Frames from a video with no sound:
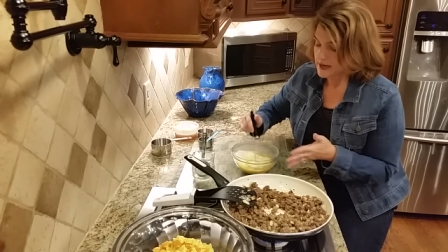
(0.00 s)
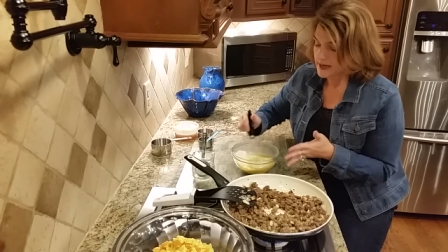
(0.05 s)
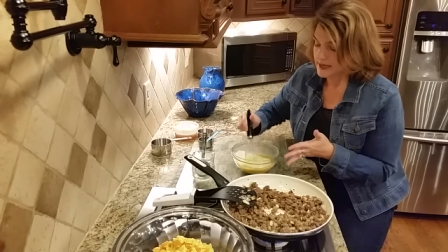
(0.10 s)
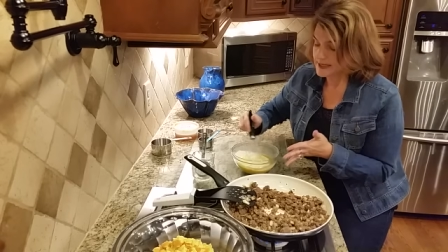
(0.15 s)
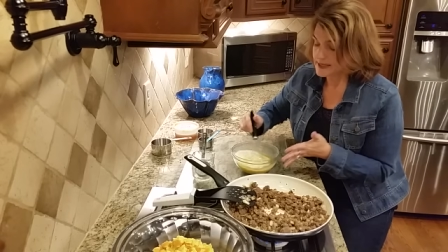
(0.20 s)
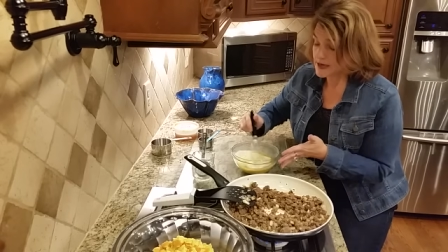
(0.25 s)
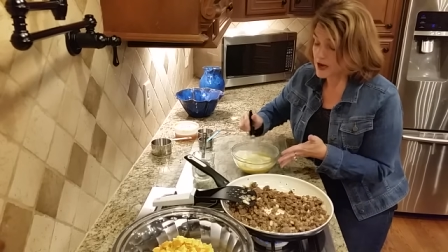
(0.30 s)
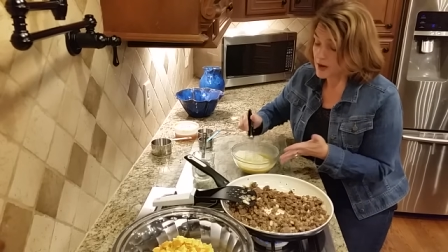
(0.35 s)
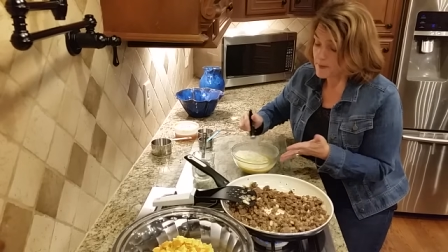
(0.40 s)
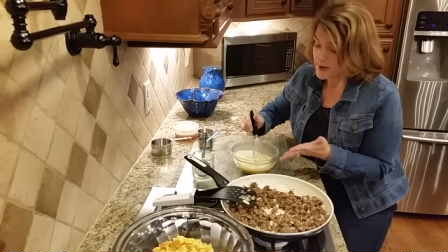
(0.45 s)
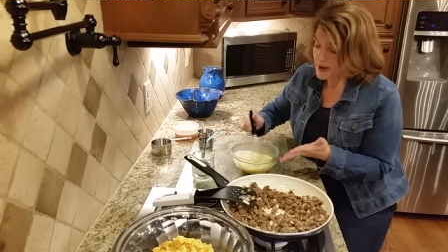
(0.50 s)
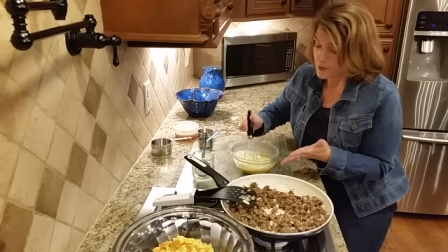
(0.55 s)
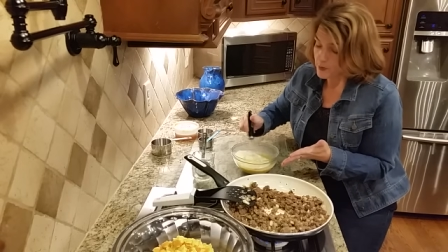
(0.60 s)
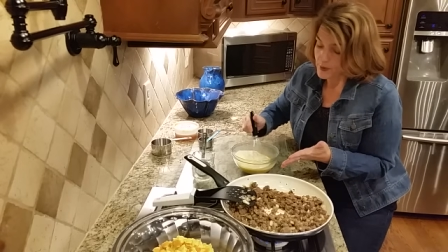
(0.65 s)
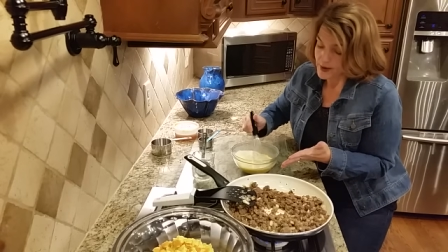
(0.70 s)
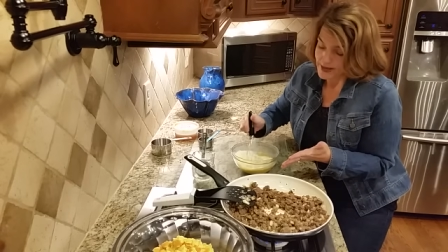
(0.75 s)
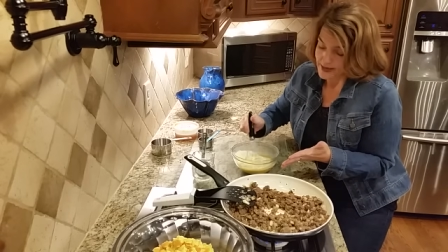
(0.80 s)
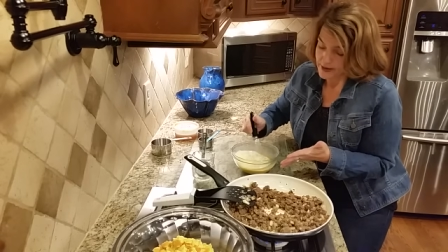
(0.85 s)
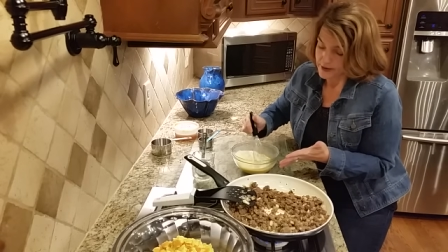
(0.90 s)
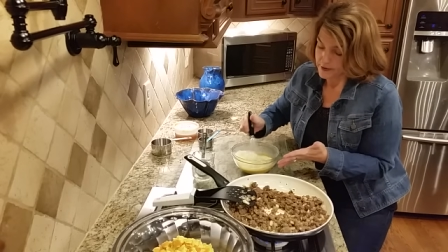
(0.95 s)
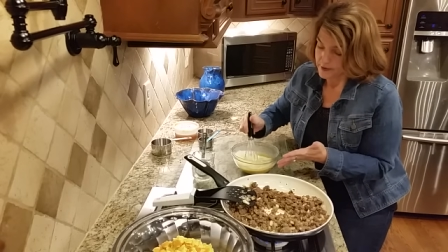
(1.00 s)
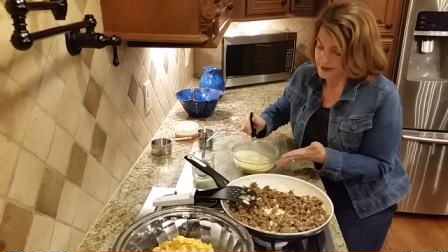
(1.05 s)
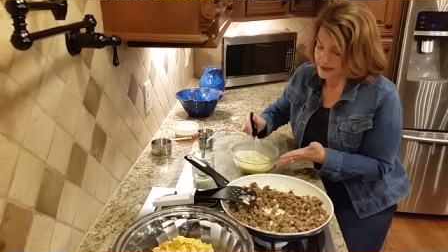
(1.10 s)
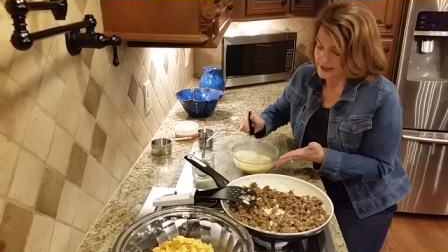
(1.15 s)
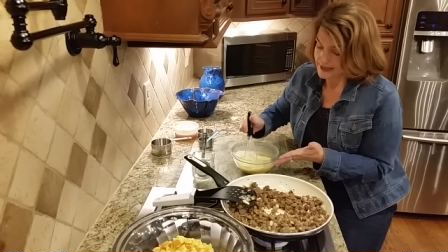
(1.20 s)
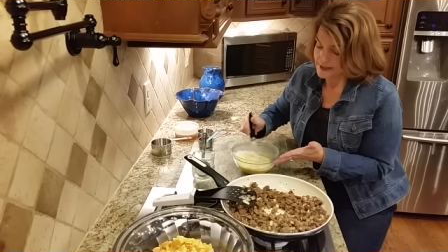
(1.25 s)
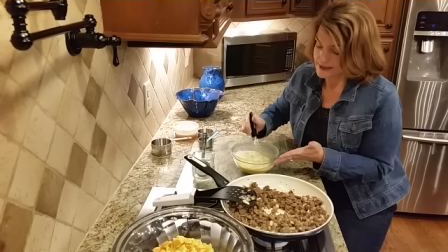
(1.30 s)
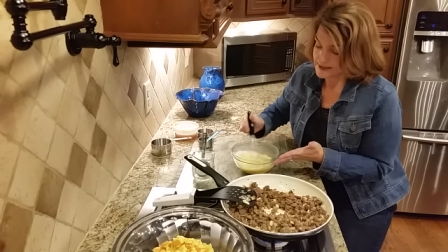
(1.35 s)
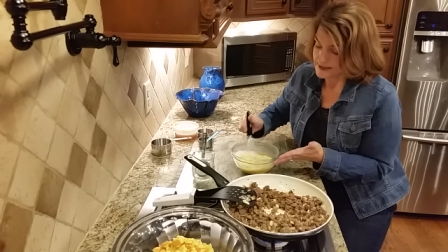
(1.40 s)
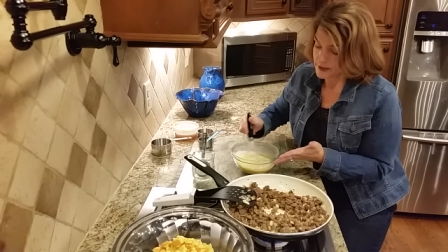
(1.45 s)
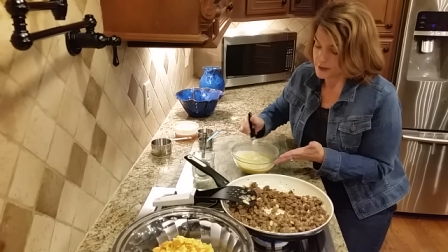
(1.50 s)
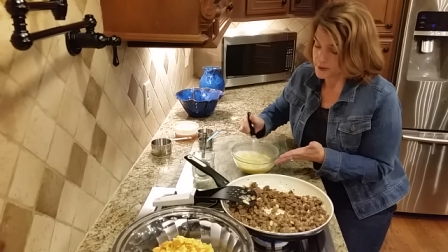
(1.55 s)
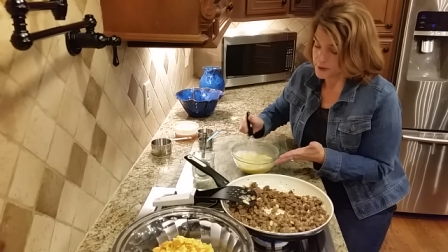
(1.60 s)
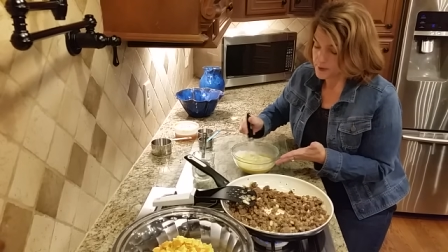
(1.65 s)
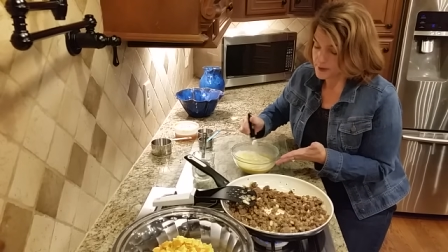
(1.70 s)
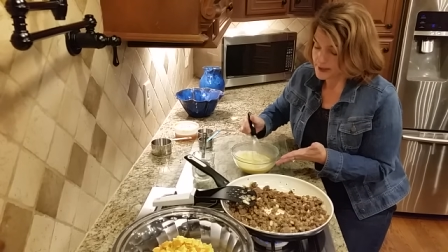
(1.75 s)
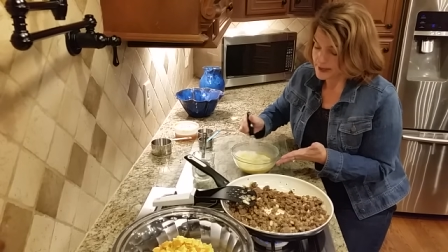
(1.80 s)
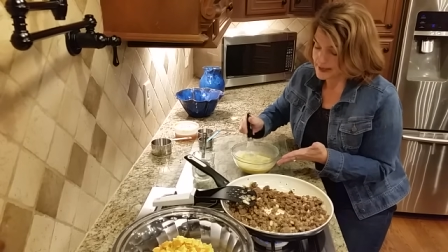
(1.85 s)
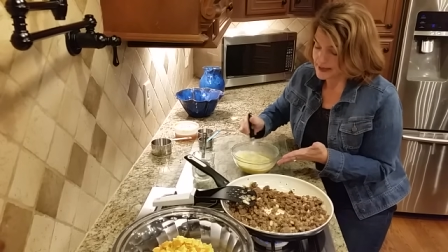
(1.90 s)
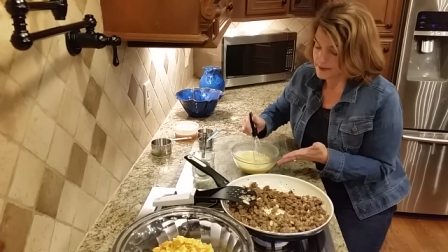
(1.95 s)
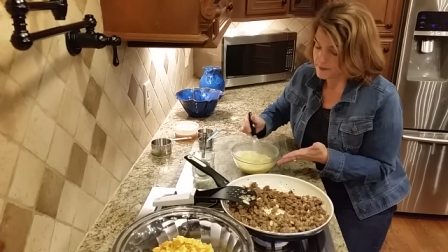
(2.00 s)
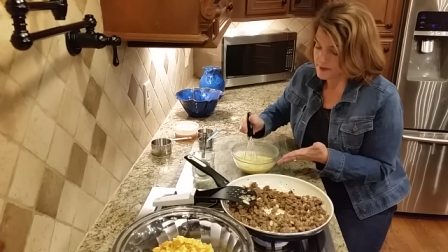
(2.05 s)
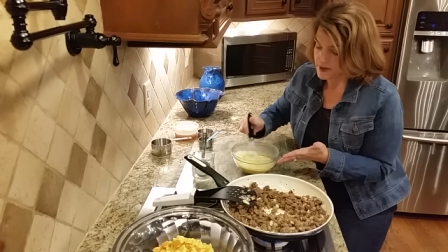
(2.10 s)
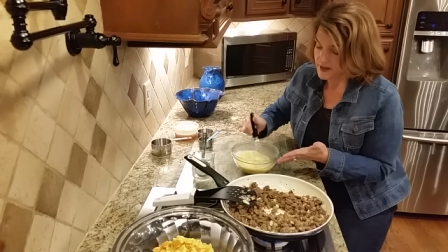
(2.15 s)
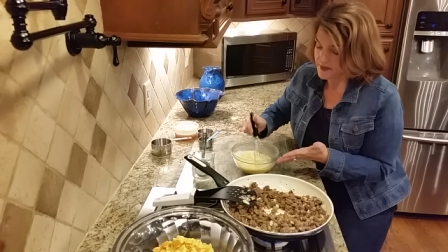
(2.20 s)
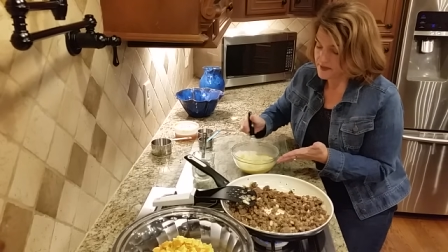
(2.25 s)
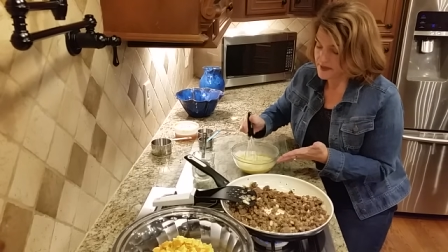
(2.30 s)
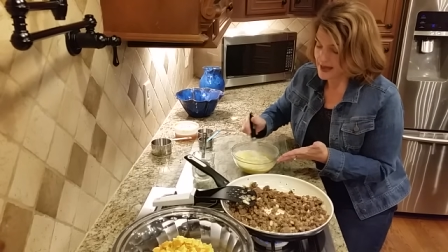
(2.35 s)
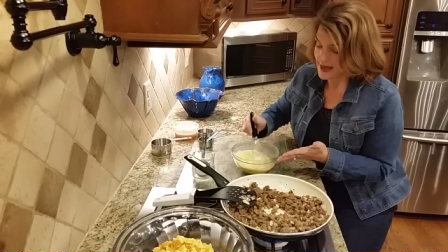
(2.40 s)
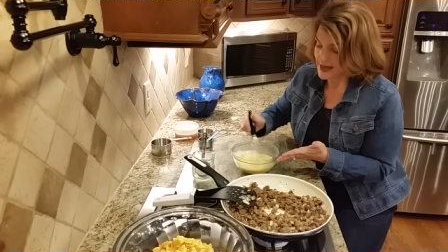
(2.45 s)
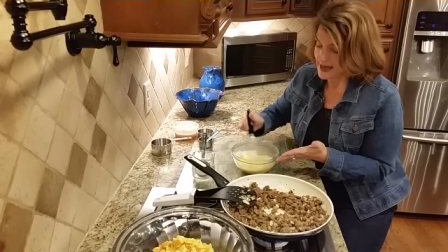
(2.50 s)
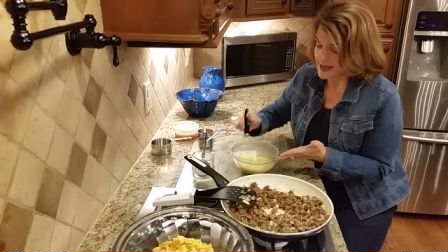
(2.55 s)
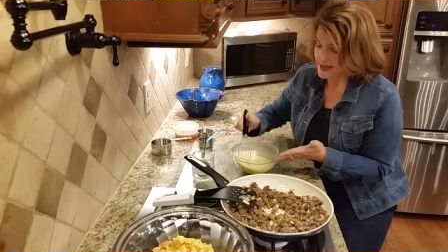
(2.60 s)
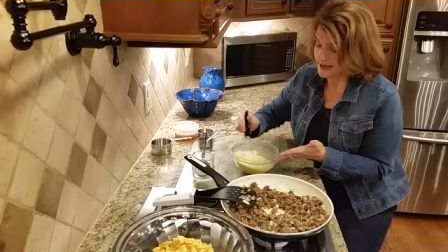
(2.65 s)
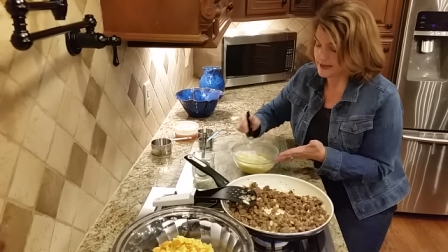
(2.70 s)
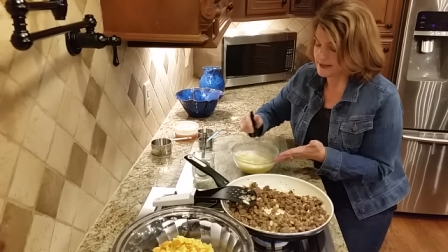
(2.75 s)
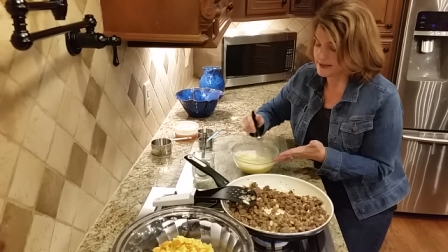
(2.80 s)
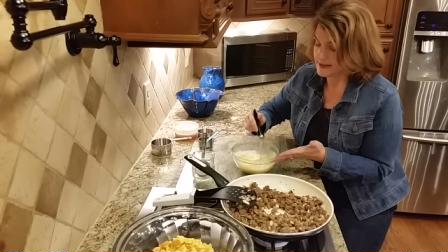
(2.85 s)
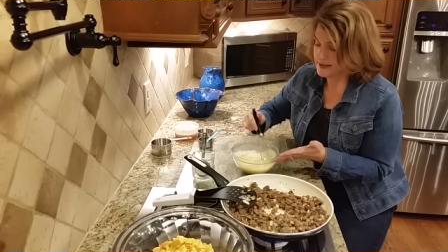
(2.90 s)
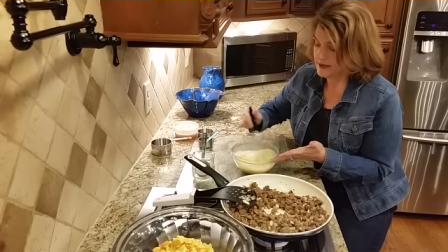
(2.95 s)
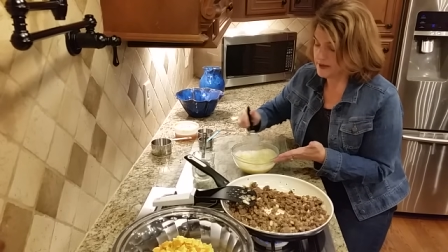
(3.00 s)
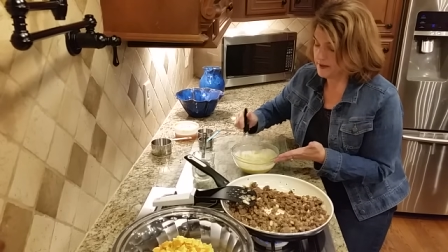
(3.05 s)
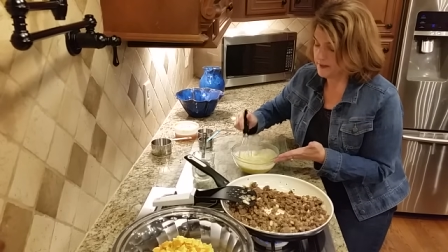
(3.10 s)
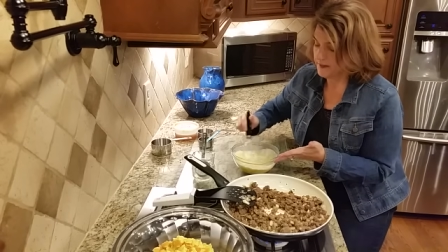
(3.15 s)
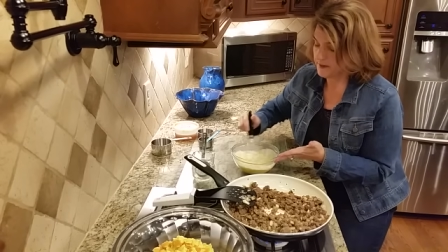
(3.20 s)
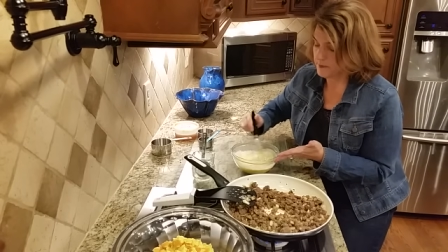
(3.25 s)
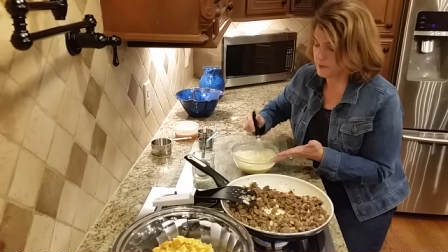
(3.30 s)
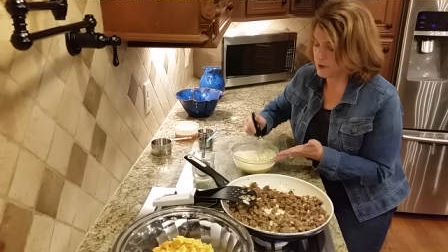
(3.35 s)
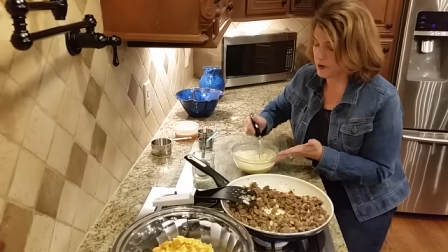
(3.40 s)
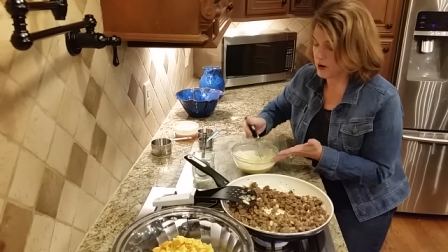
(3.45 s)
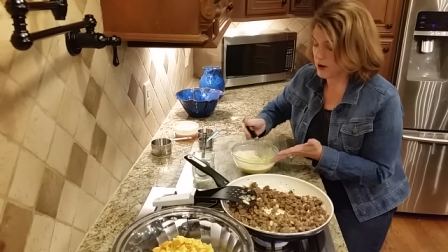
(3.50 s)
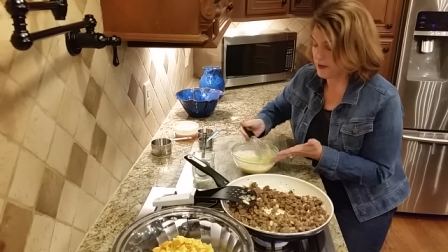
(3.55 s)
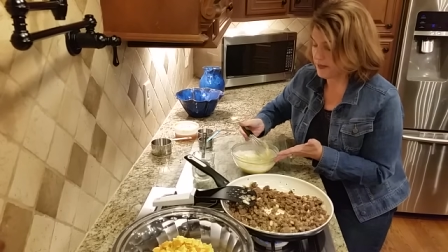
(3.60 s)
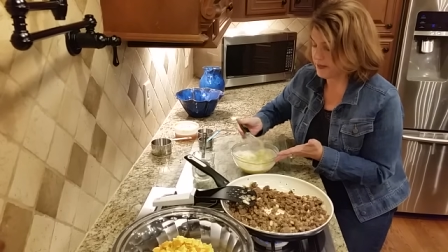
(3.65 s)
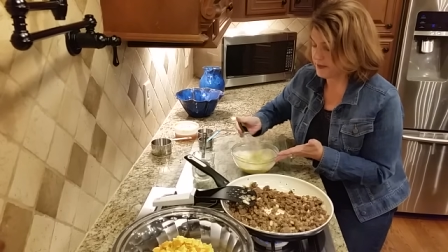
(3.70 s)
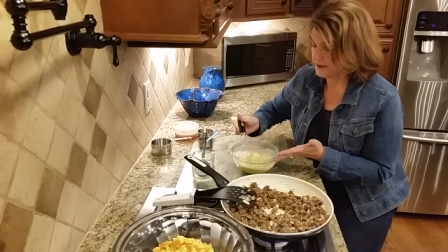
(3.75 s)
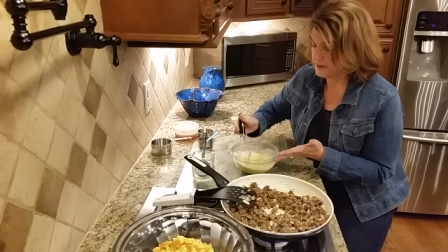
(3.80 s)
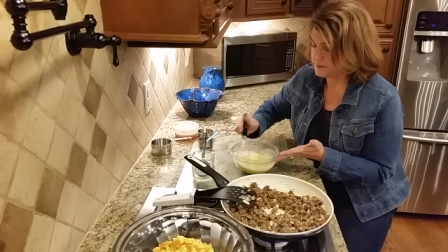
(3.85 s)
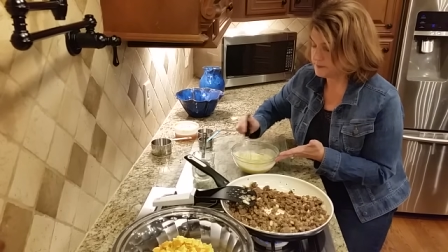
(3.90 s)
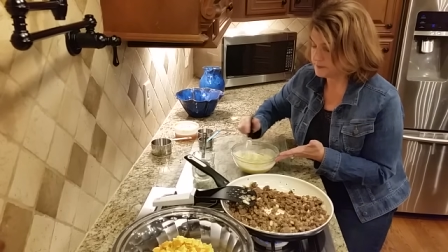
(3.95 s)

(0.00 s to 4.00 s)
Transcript: It's all my wet ingredients, the cream, the eggs, the broth.